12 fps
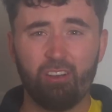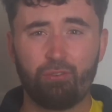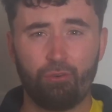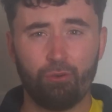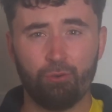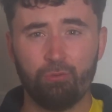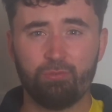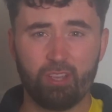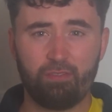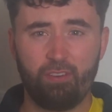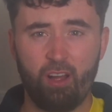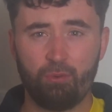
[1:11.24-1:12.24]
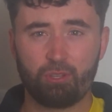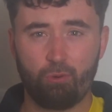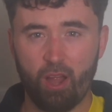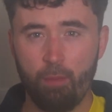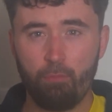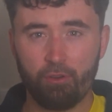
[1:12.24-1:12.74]
Overall, so far, it was
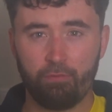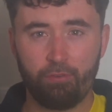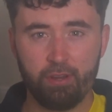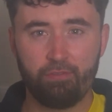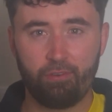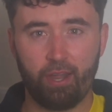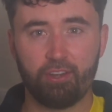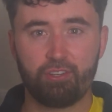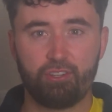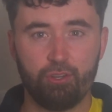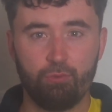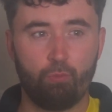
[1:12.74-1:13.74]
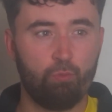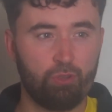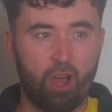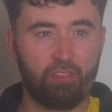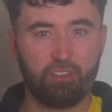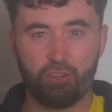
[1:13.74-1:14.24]
quite a modern refresh to
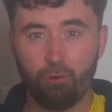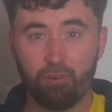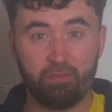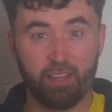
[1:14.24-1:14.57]
other tour